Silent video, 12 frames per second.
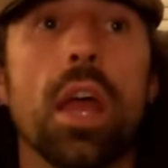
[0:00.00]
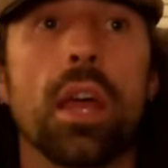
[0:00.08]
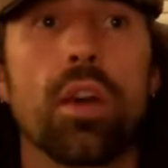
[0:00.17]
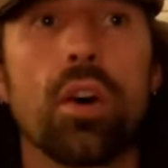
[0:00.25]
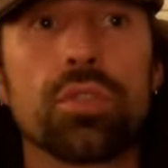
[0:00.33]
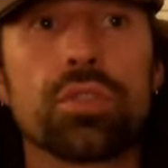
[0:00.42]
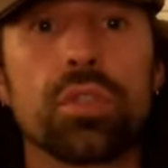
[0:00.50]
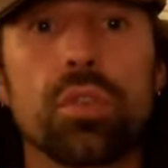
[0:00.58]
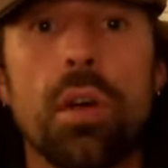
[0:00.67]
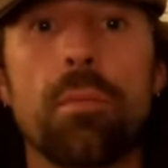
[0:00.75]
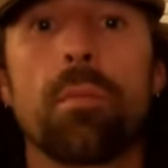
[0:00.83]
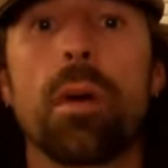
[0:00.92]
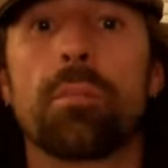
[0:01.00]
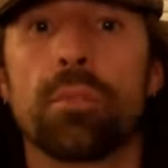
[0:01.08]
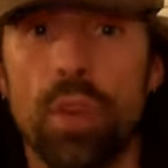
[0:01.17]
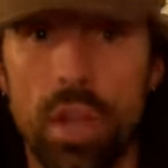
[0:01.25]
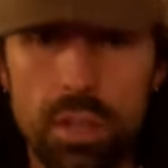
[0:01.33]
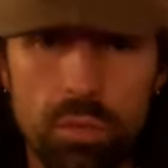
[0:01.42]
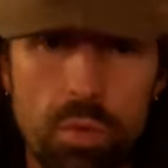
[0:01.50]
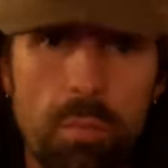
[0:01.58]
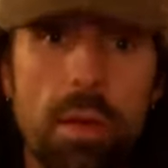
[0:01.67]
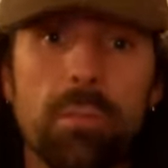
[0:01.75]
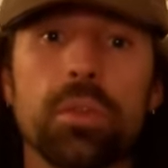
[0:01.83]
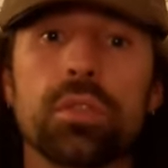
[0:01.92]
and also I'm trying to
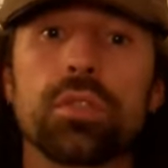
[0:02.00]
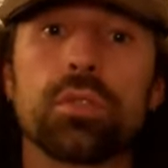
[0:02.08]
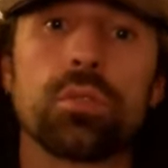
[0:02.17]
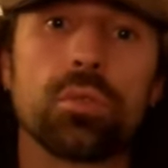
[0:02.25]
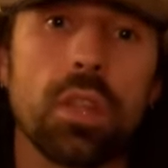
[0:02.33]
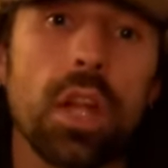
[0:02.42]
remember to